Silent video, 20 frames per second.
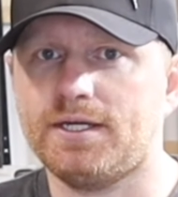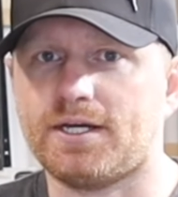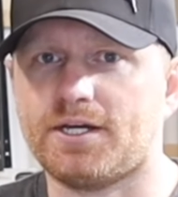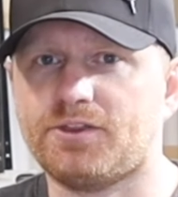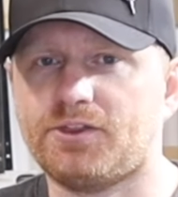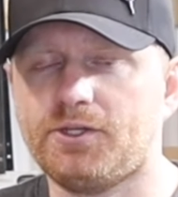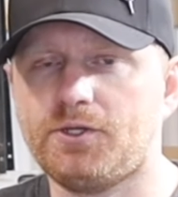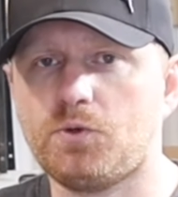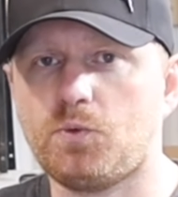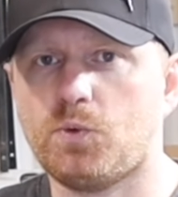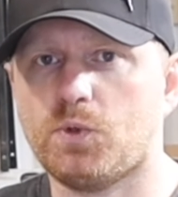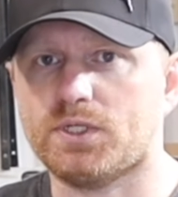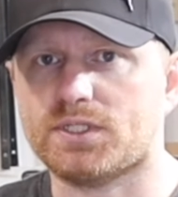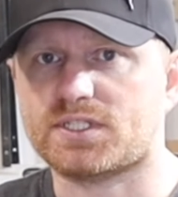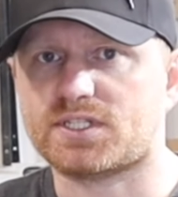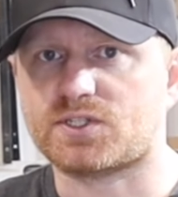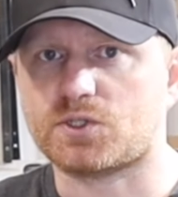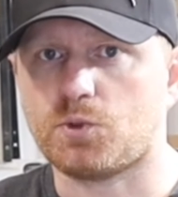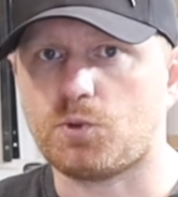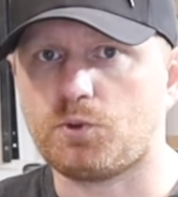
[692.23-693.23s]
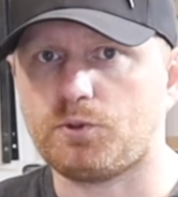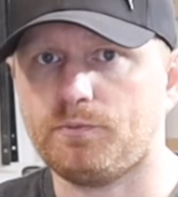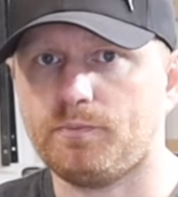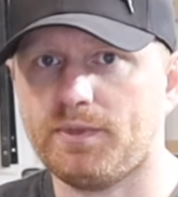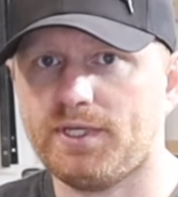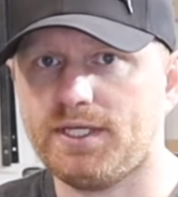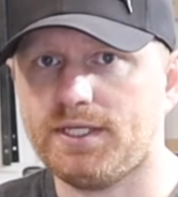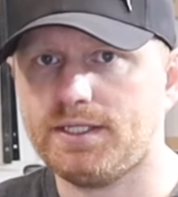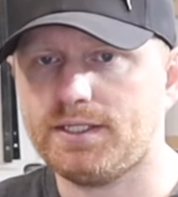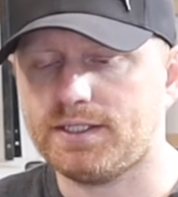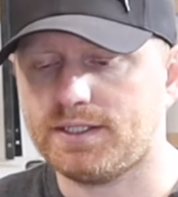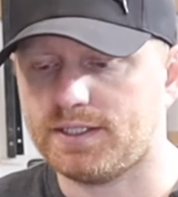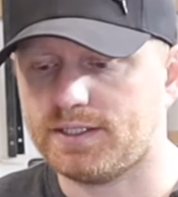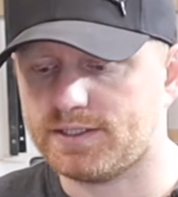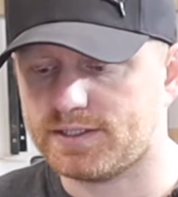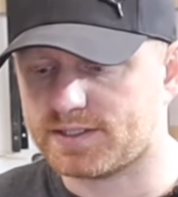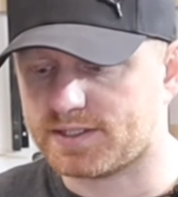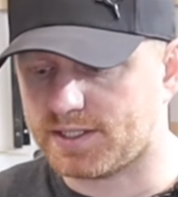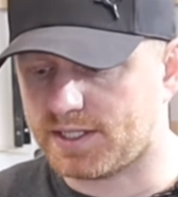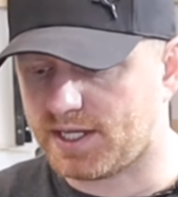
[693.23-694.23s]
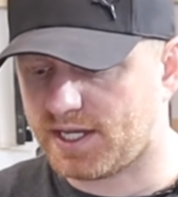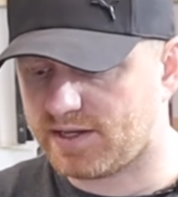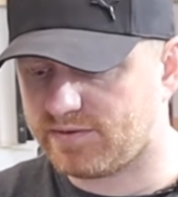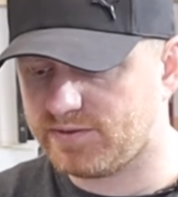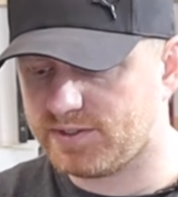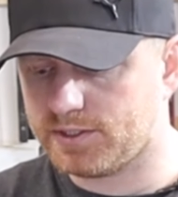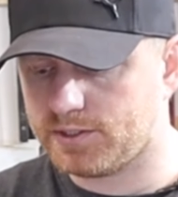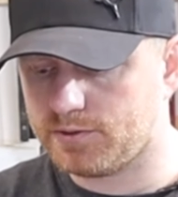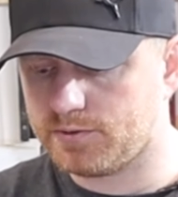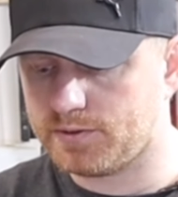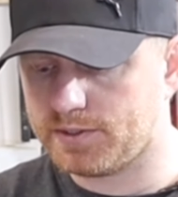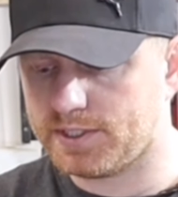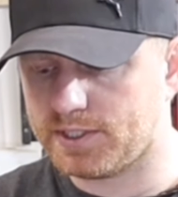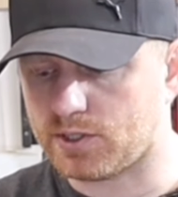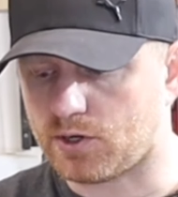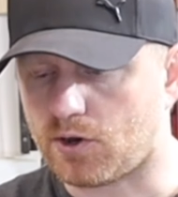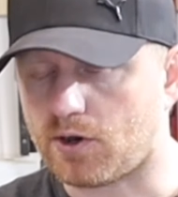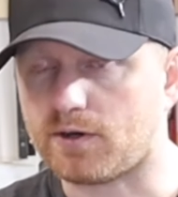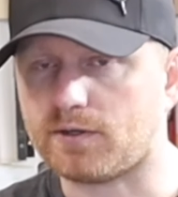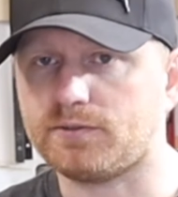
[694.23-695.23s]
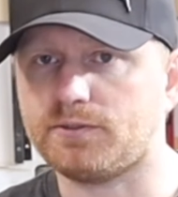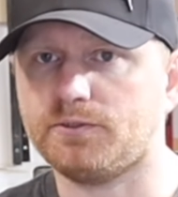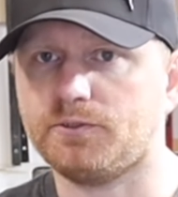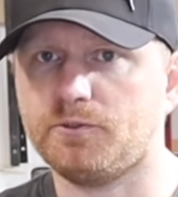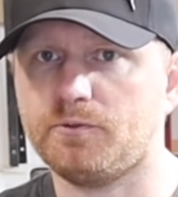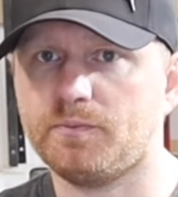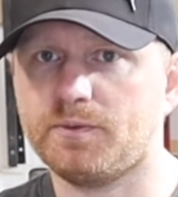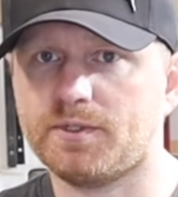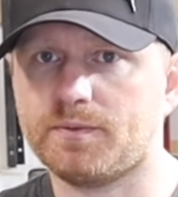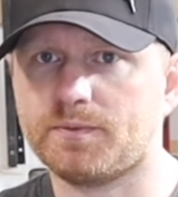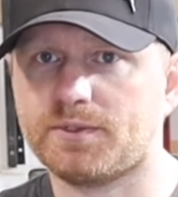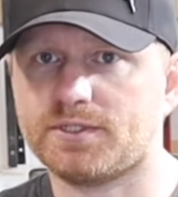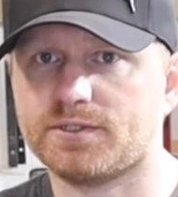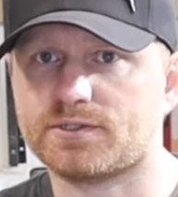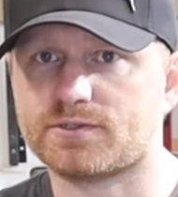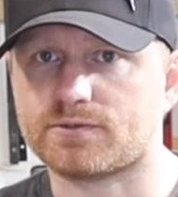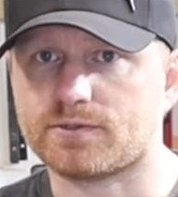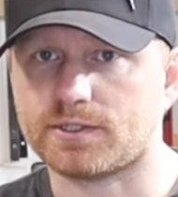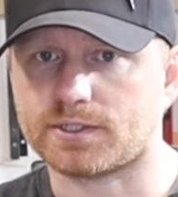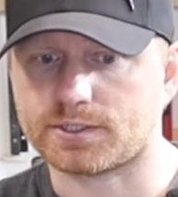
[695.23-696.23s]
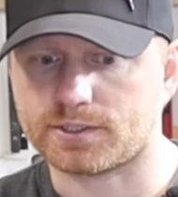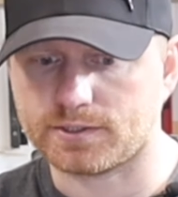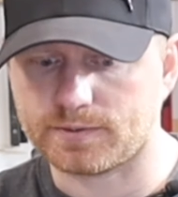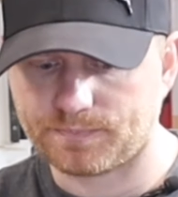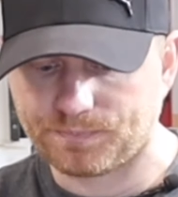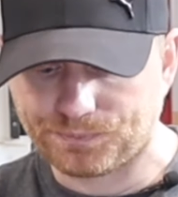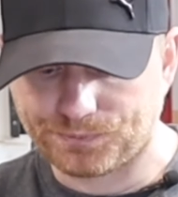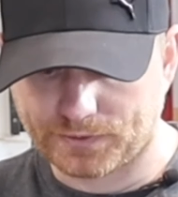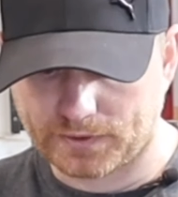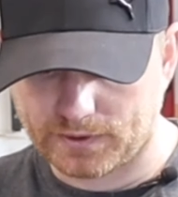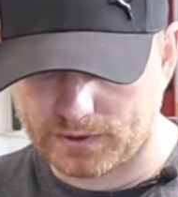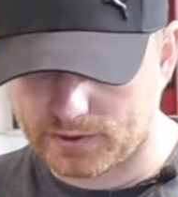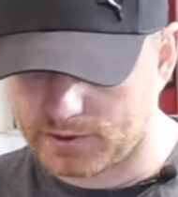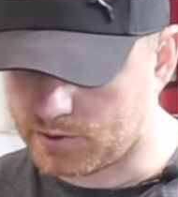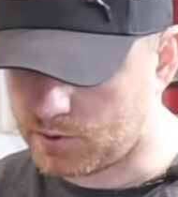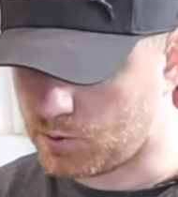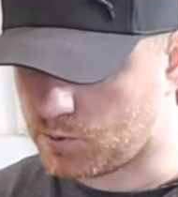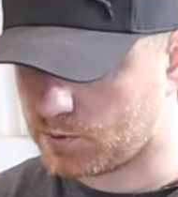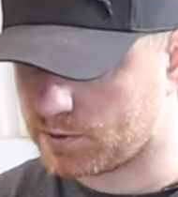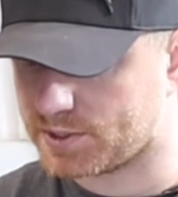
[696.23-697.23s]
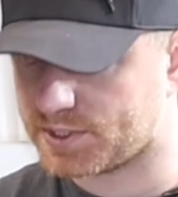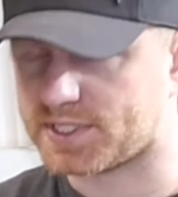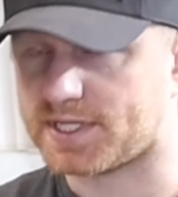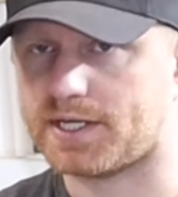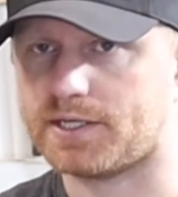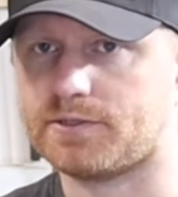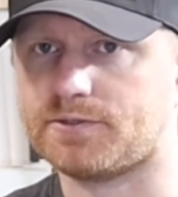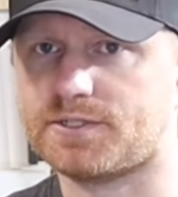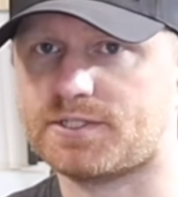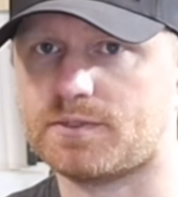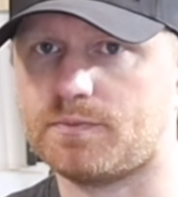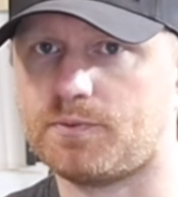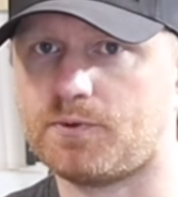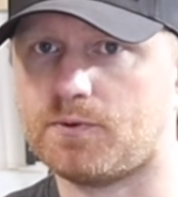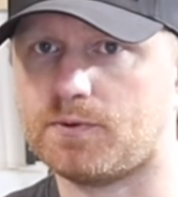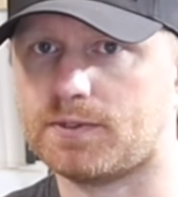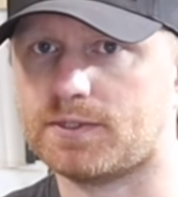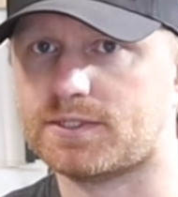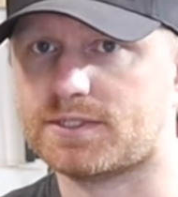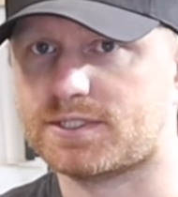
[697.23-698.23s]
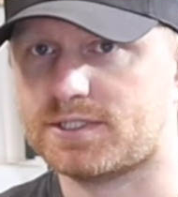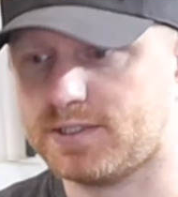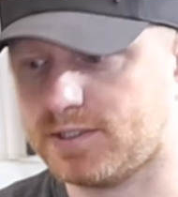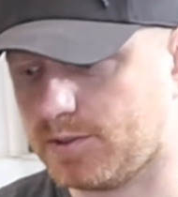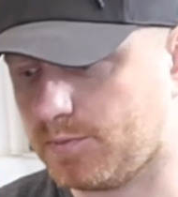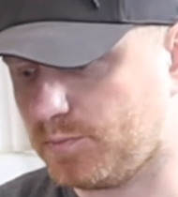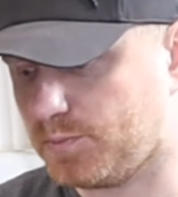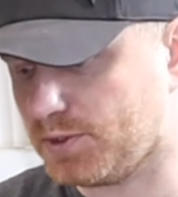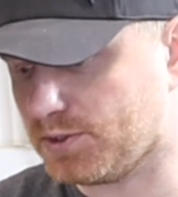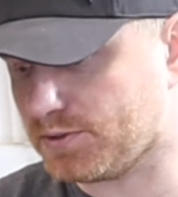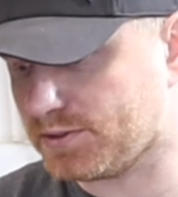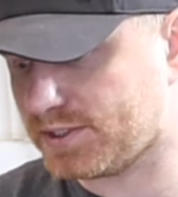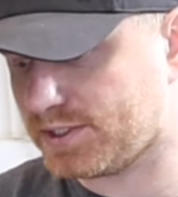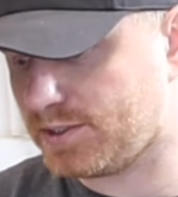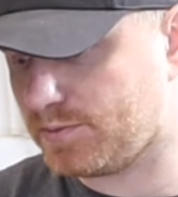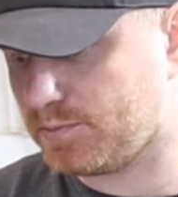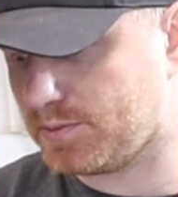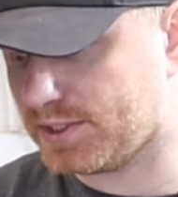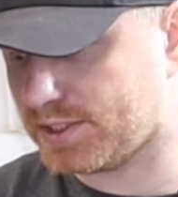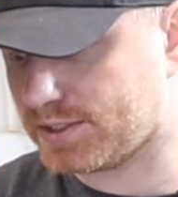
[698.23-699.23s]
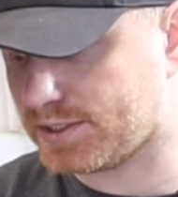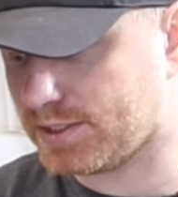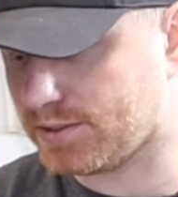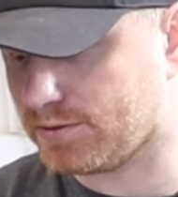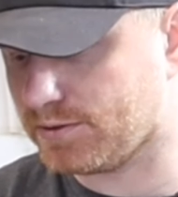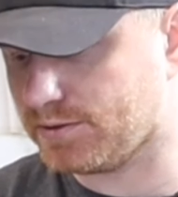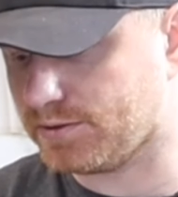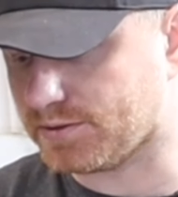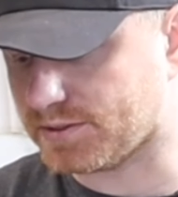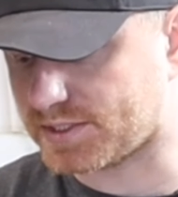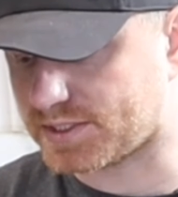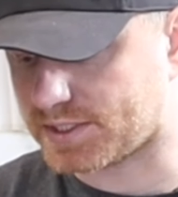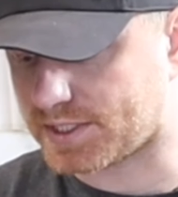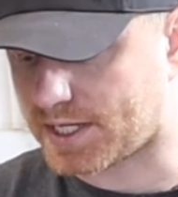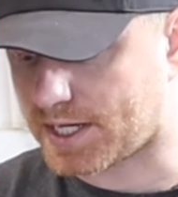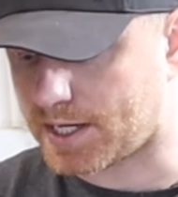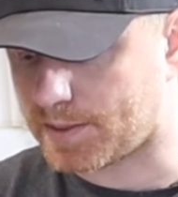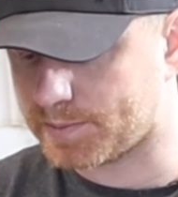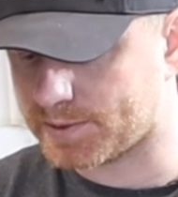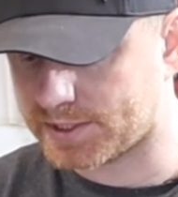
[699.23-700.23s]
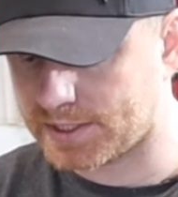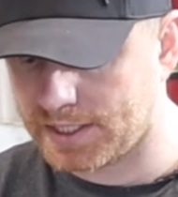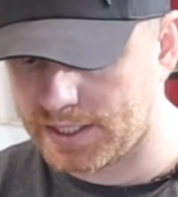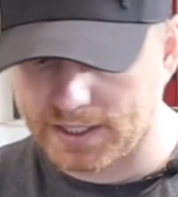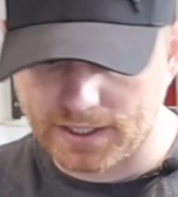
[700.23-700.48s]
I think what sold me is the heavy-duty all aluminum construction, the horizontal supports, the built-in material stops,